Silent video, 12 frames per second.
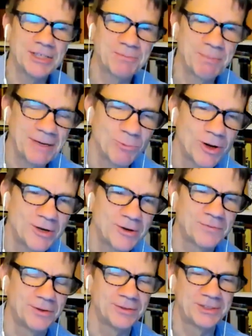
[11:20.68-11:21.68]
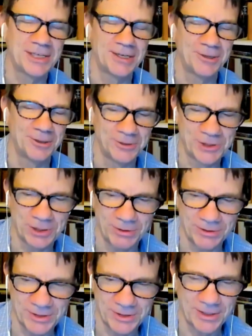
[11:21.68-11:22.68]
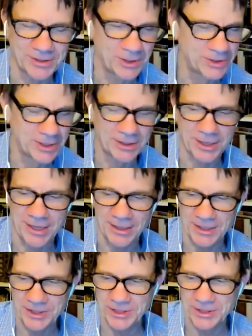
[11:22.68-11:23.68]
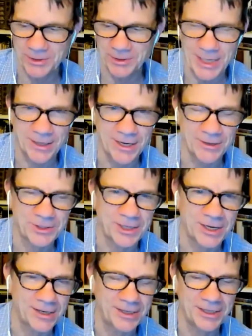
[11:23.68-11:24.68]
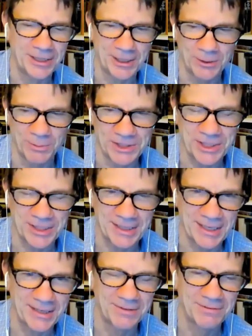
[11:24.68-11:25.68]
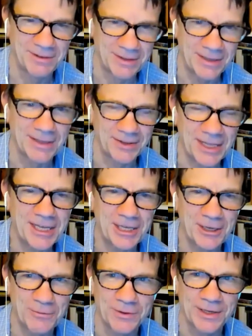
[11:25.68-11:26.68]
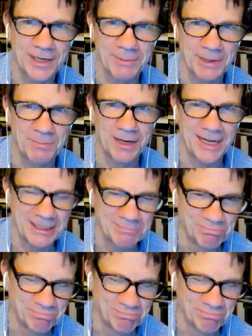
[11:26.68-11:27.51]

it's been wonderful, Senator Susan, Susan Collins. It's a great honor talking to you once again, and thank you for coming by.